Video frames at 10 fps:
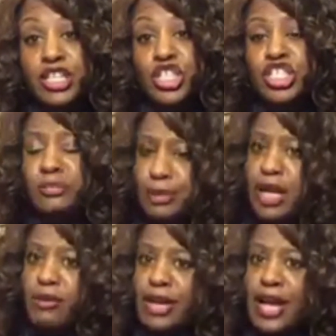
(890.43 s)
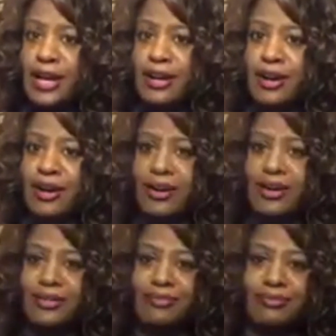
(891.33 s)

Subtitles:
inches, but okay, girl.